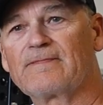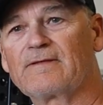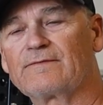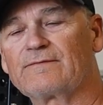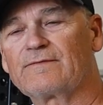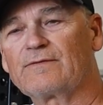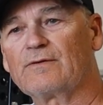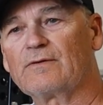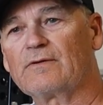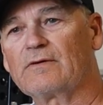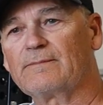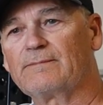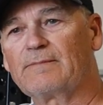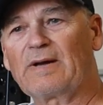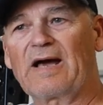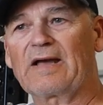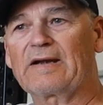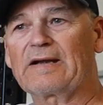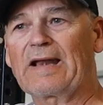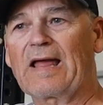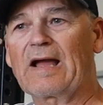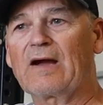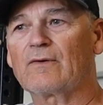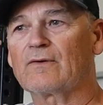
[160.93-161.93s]
for
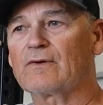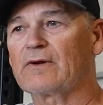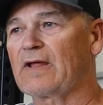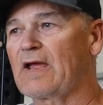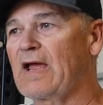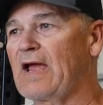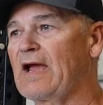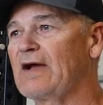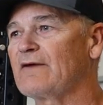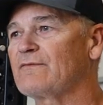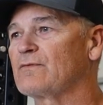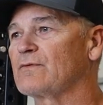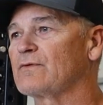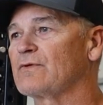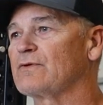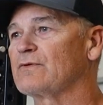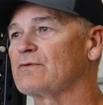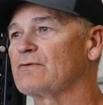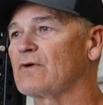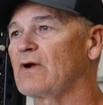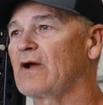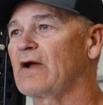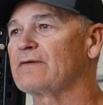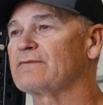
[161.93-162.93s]
about an hour and a half worth of
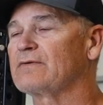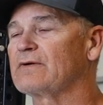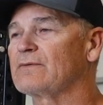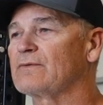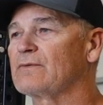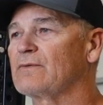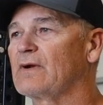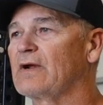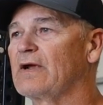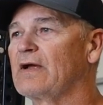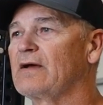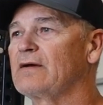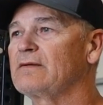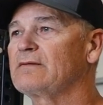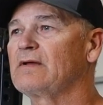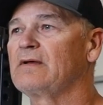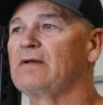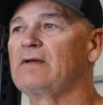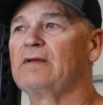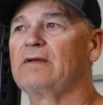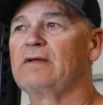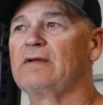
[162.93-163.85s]
driving around.